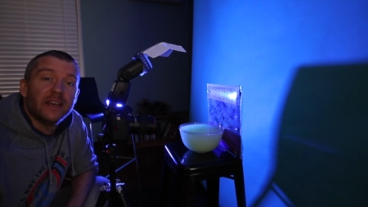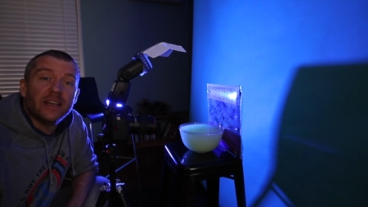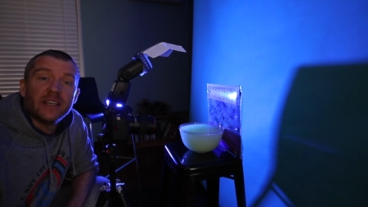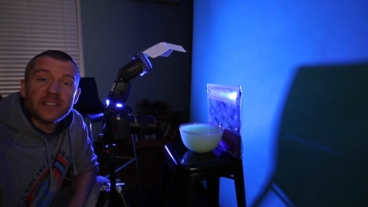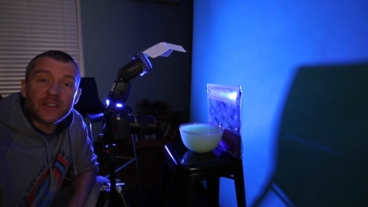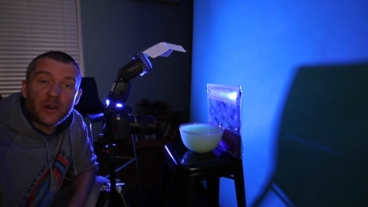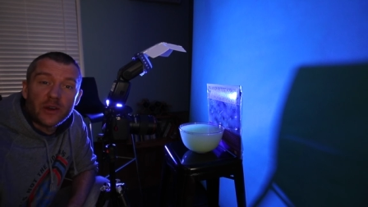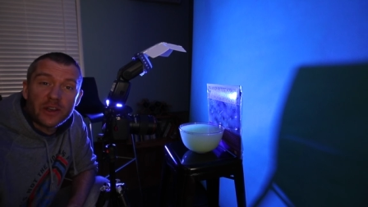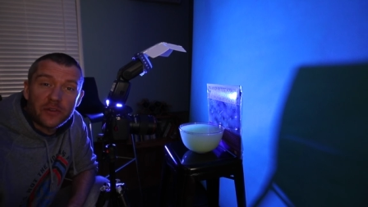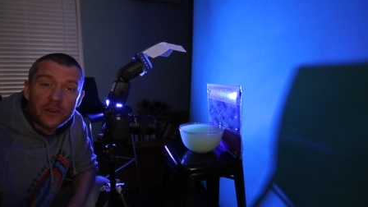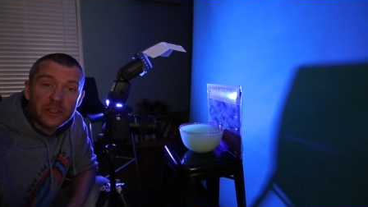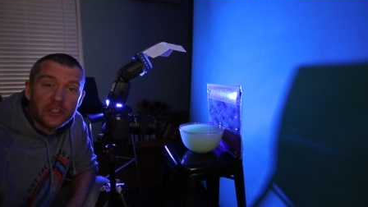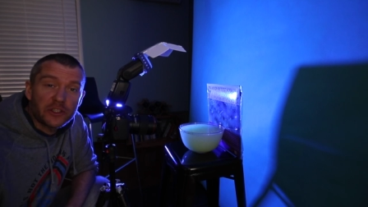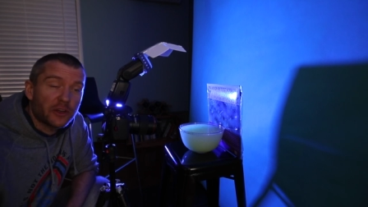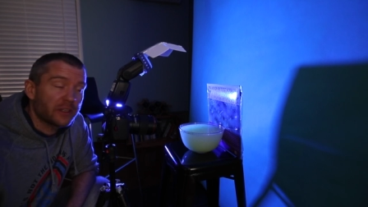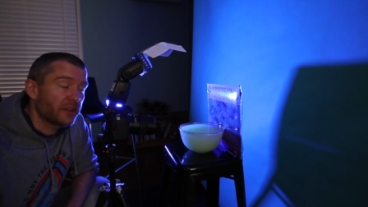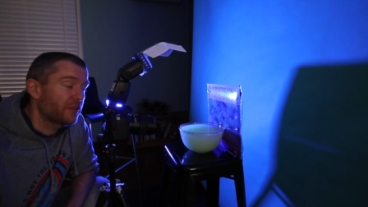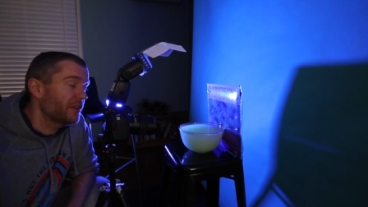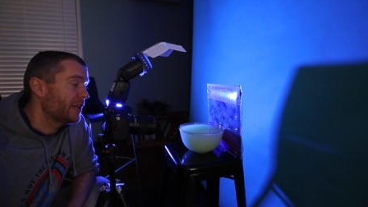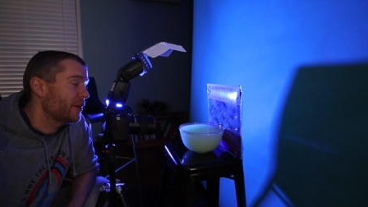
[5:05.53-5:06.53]
So if you
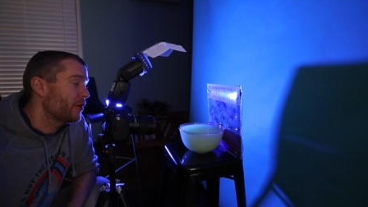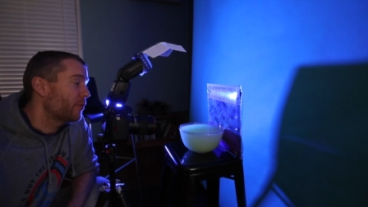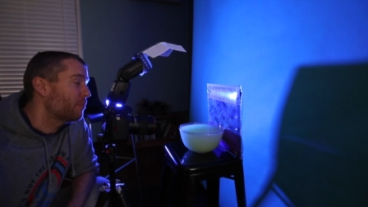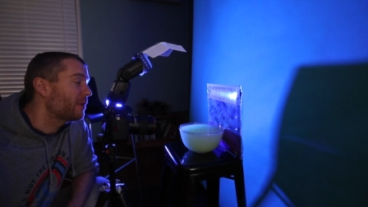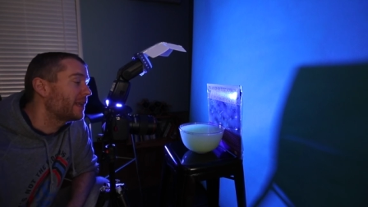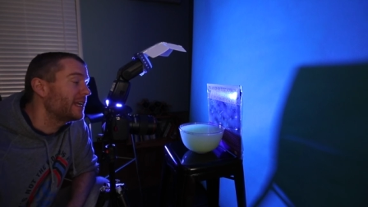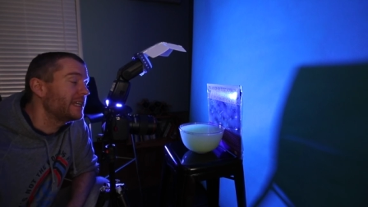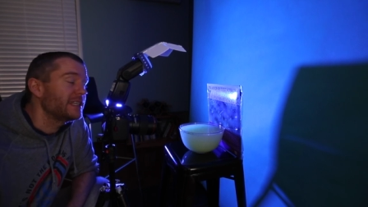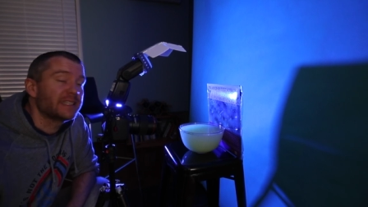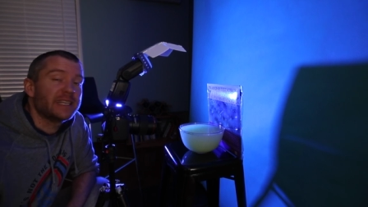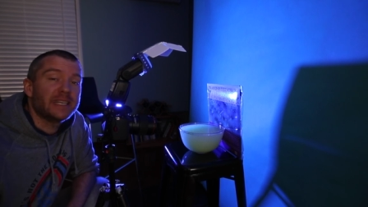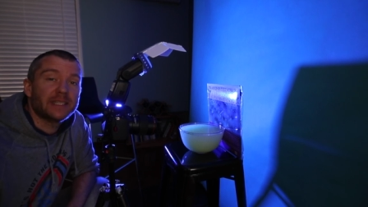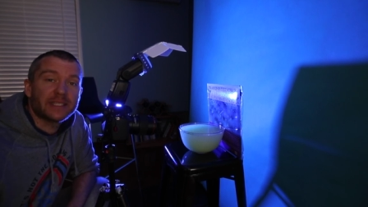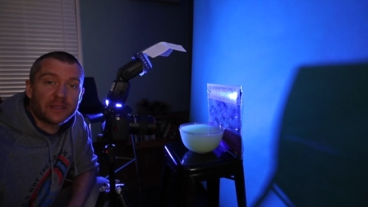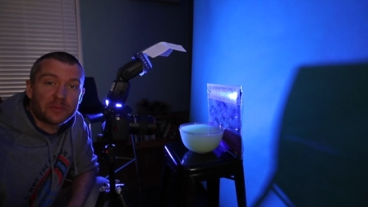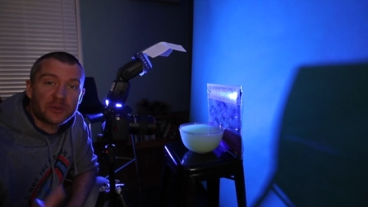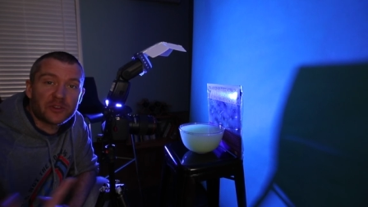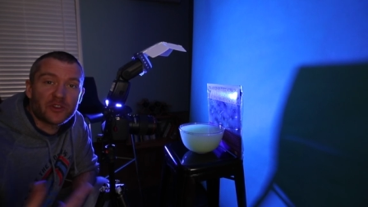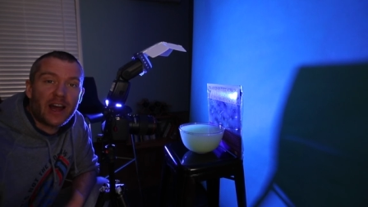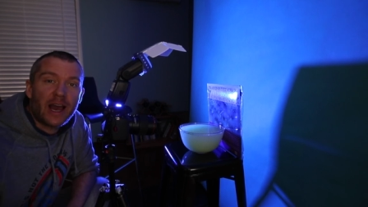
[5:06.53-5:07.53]
enjoyed the video, please hit
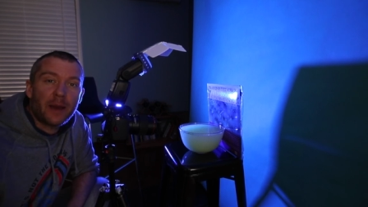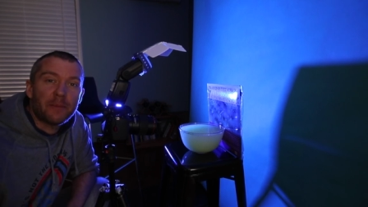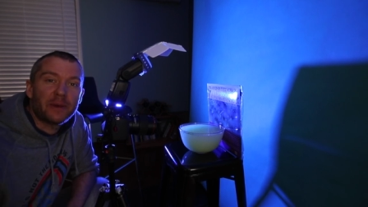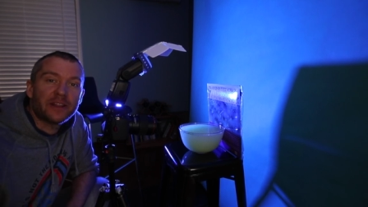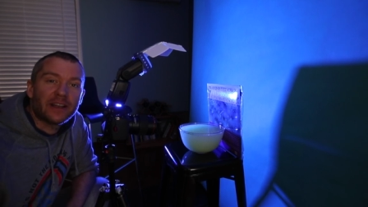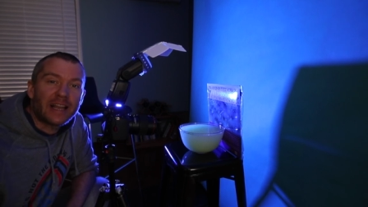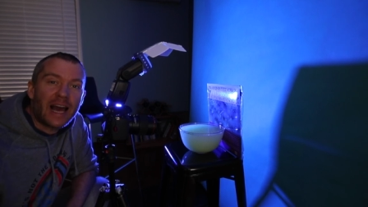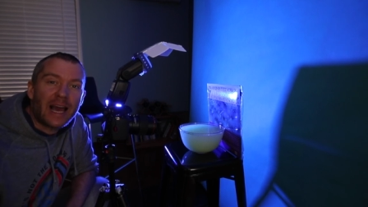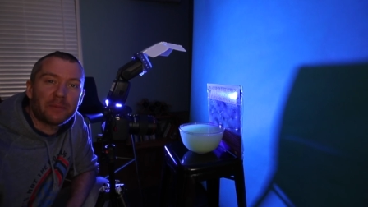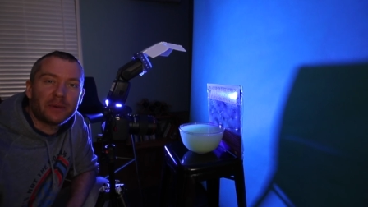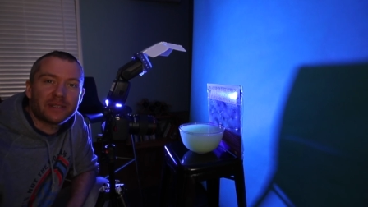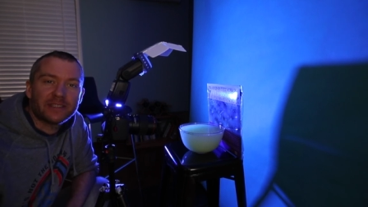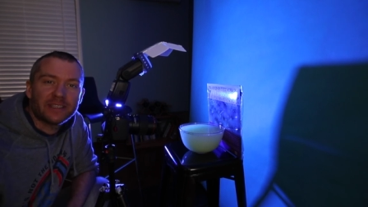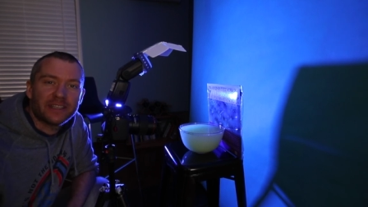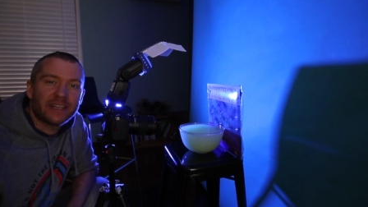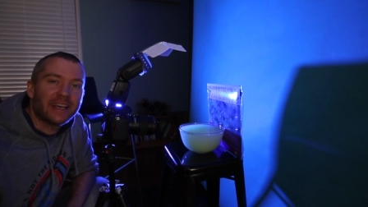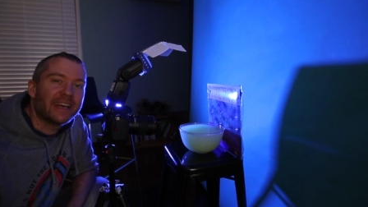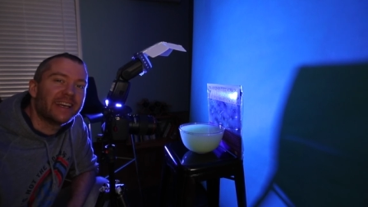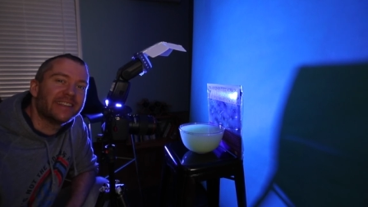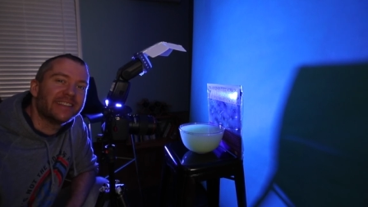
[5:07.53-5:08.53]
subscribe and the like
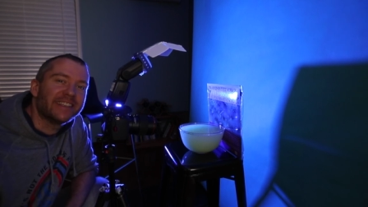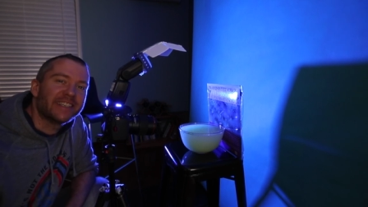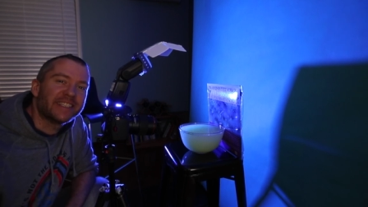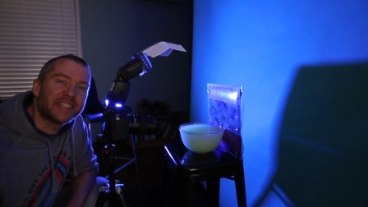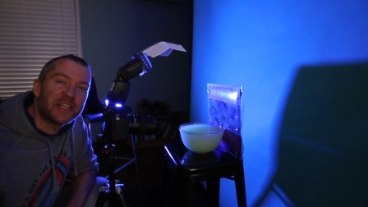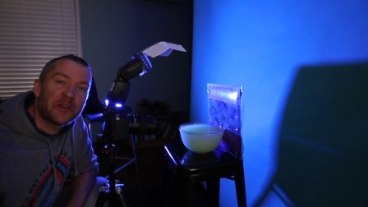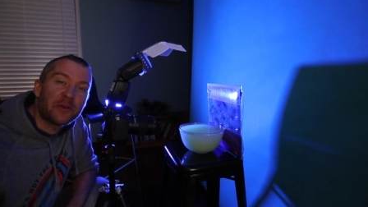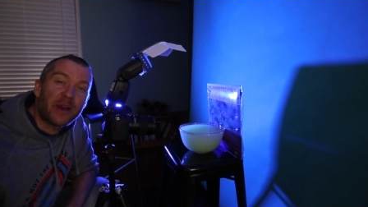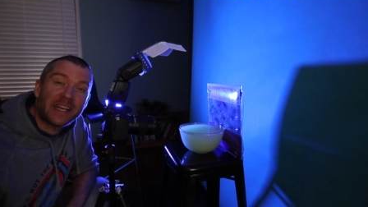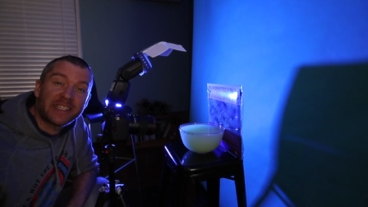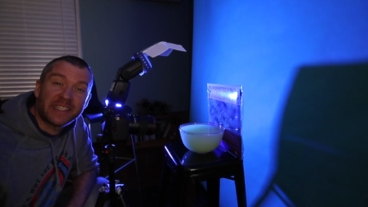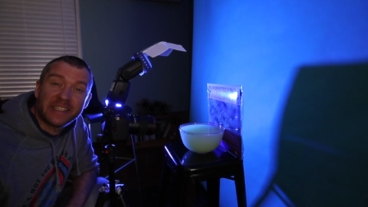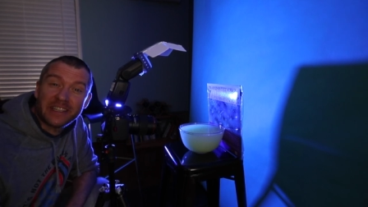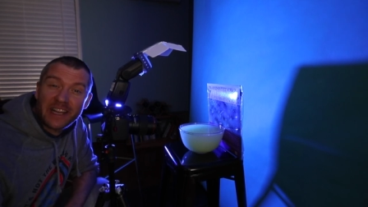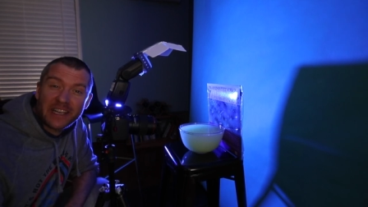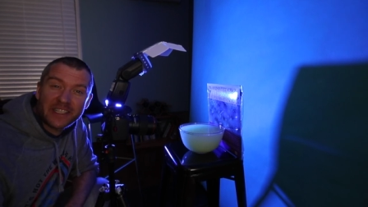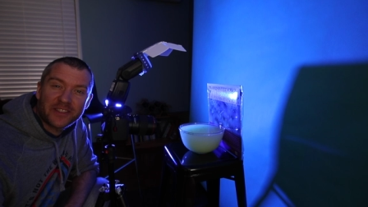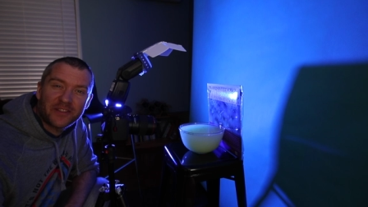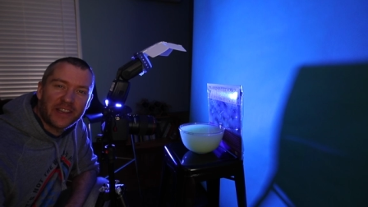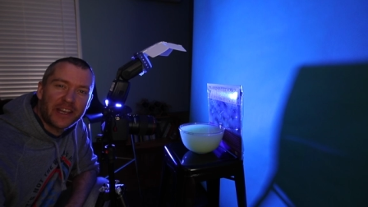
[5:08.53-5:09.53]
button, and uh, see you guys in the
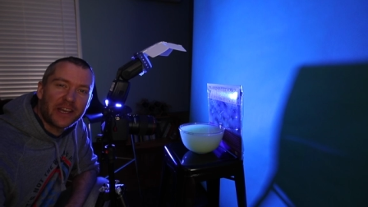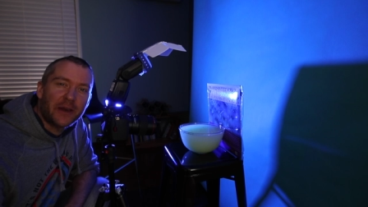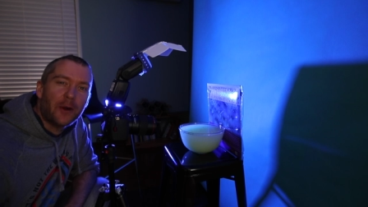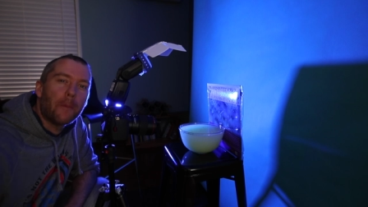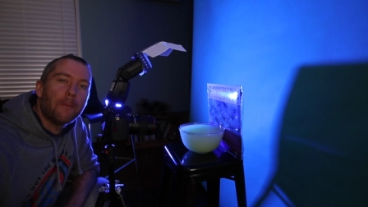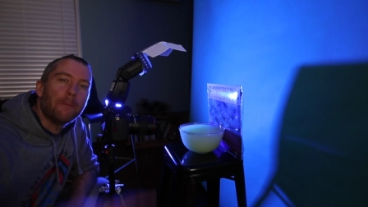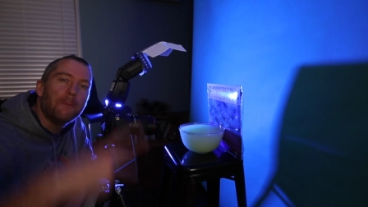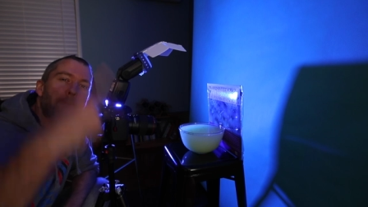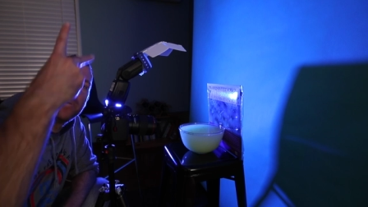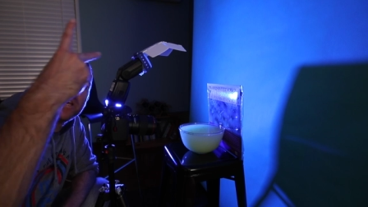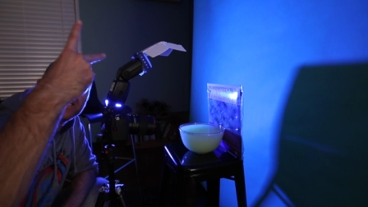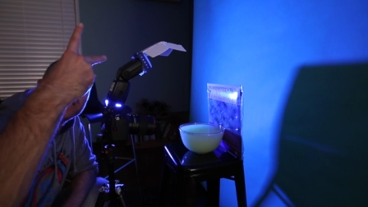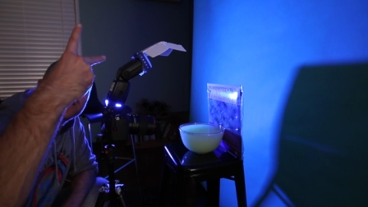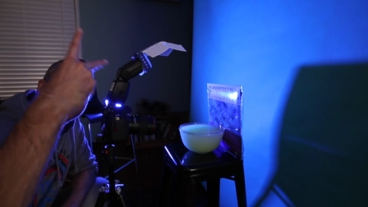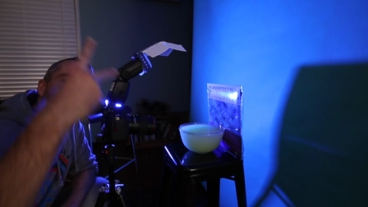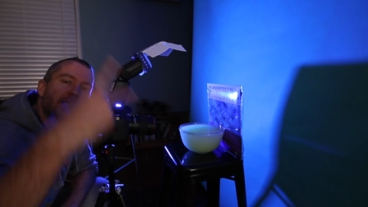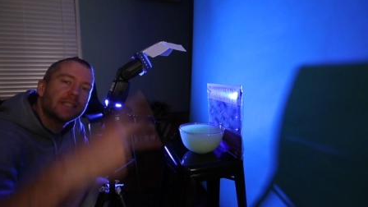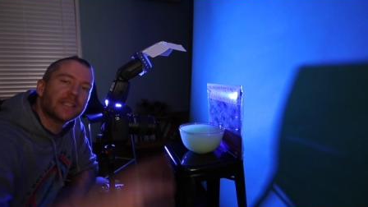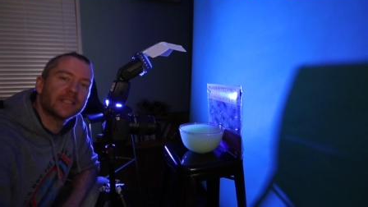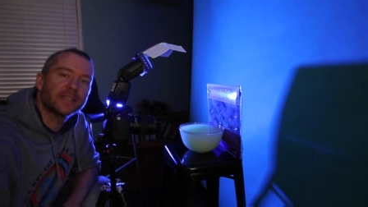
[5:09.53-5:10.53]
next video.
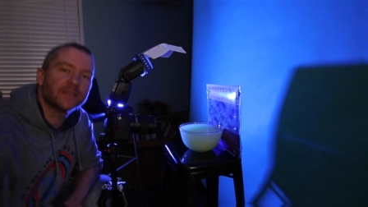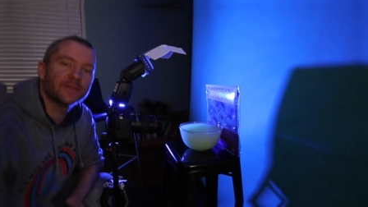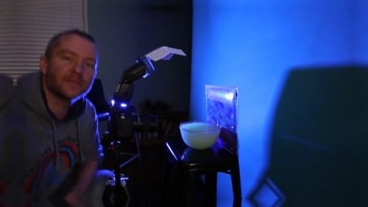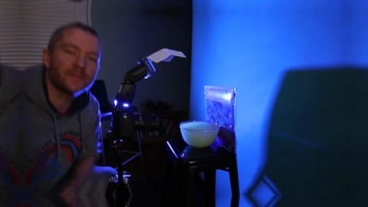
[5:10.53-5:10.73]
Peace!